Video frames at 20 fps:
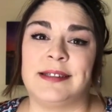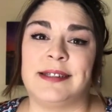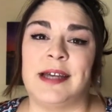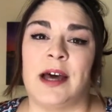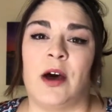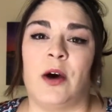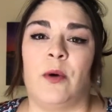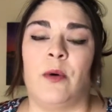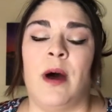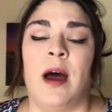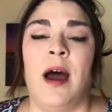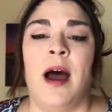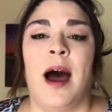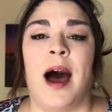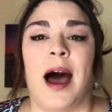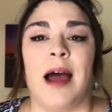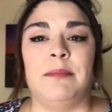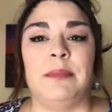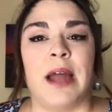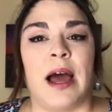So
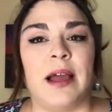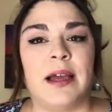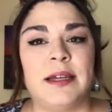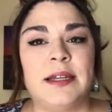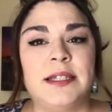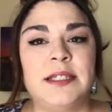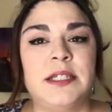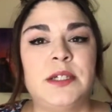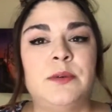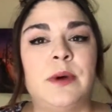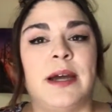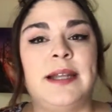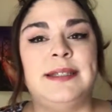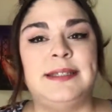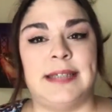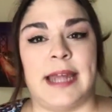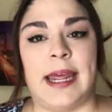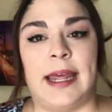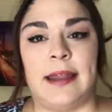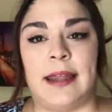I'm not gonna do a
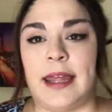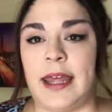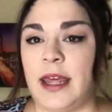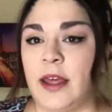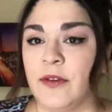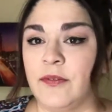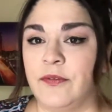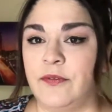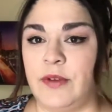daily